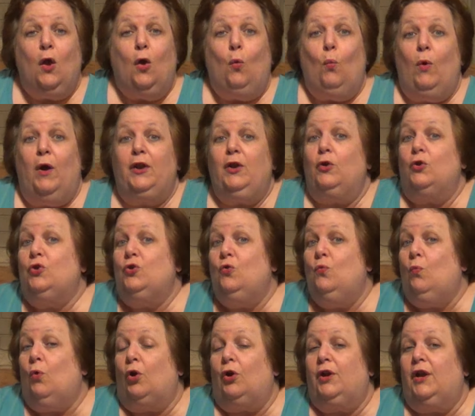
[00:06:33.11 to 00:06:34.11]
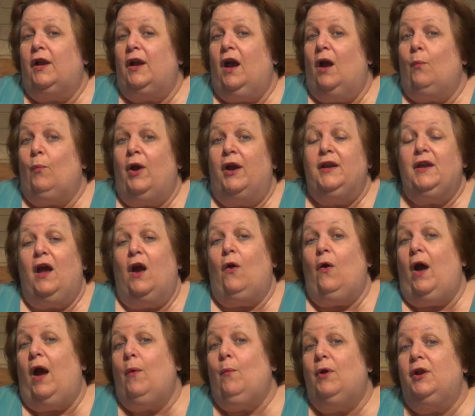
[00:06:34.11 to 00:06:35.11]
What are you working on right now?
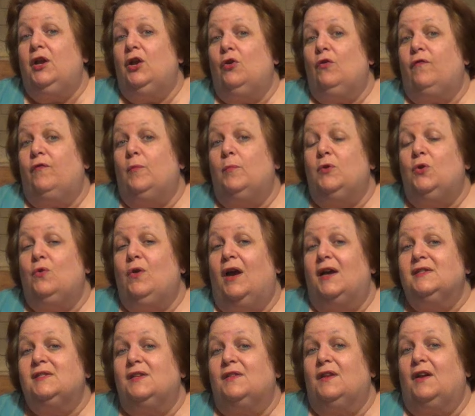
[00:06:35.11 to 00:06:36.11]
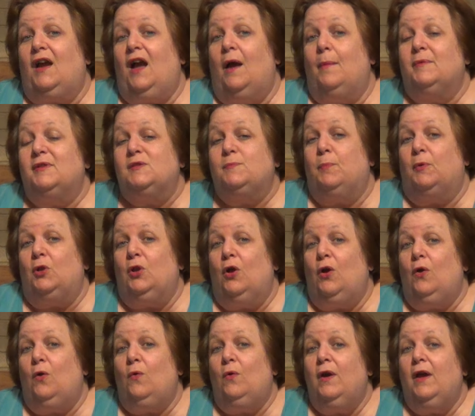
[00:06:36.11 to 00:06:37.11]
I want to hear from you guys in the comments
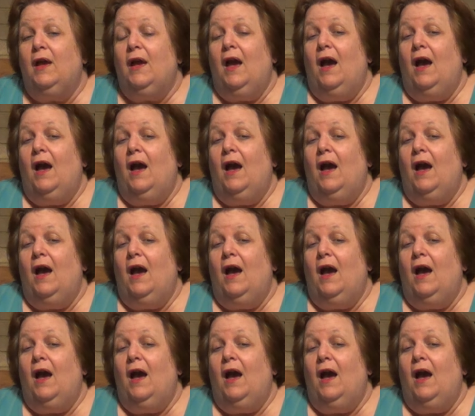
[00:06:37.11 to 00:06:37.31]
below.